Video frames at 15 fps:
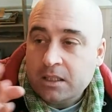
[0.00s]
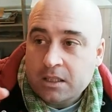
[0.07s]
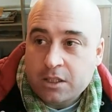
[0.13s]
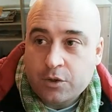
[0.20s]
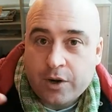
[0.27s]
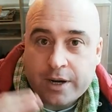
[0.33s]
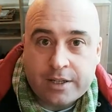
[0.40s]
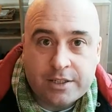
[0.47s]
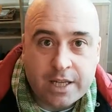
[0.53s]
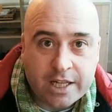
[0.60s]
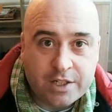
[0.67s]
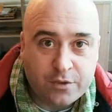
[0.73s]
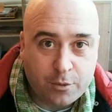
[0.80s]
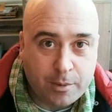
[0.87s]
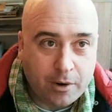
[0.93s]
The United
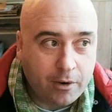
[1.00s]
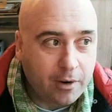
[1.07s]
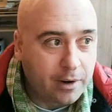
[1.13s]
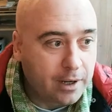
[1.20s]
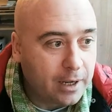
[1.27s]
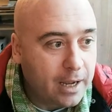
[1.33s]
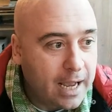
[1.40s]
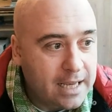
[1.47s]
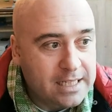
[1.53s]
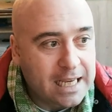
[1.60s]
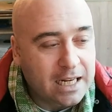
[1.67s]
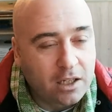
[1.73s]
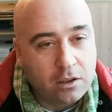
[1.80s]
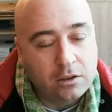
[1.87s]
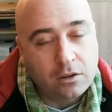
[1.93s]
States of America has
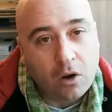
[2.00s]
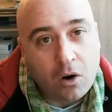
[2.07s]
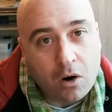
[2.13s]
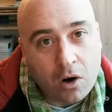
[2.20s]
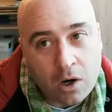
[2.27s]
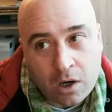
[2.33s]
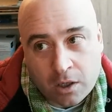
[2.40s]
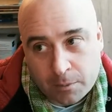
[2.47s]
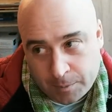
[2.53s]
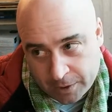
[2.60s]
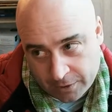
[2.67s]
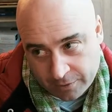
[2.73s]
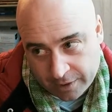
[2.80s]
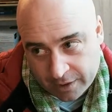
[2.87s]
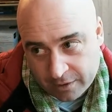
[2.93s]
had a long
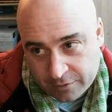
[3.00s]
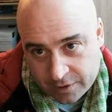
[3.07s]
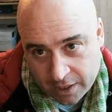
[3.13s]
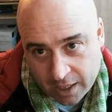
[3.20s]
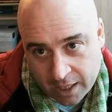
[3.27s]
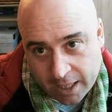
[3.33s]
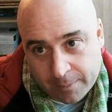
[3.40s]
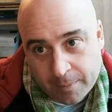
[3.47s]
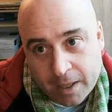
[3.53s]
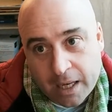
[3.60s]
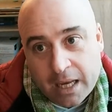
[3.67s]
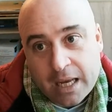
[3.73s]
period of time